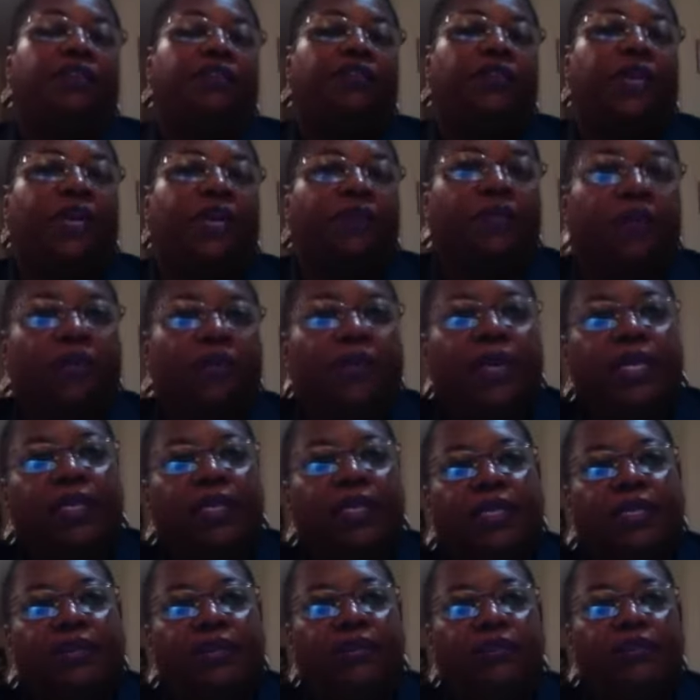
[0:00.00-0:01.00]
If you have a
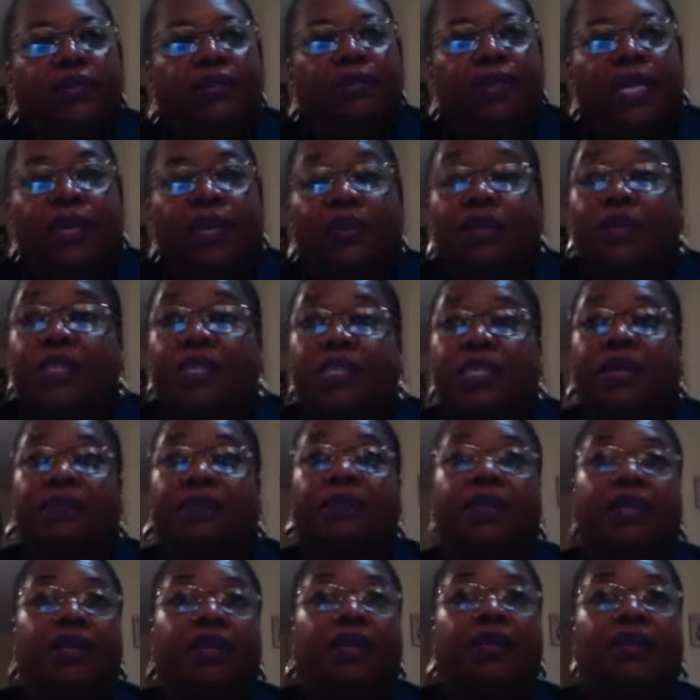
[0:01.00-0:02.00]
question for me or
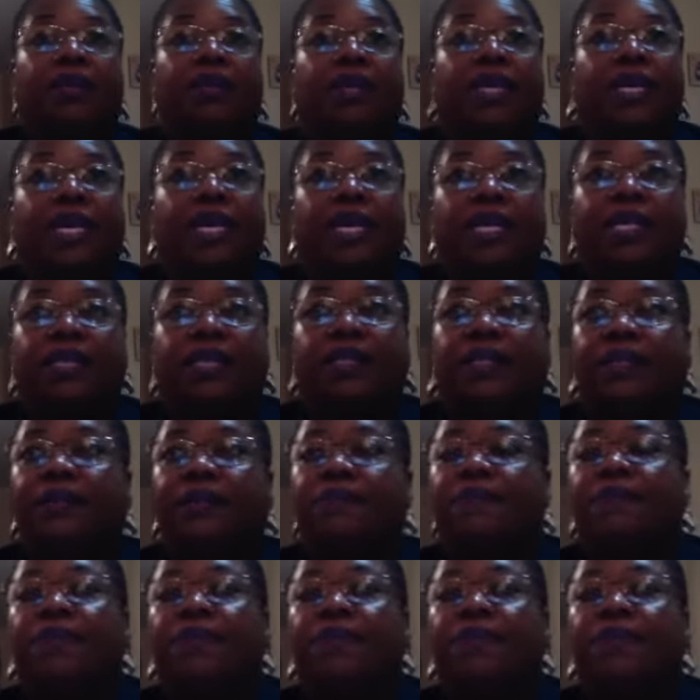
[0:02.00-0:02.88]
something, you can ask.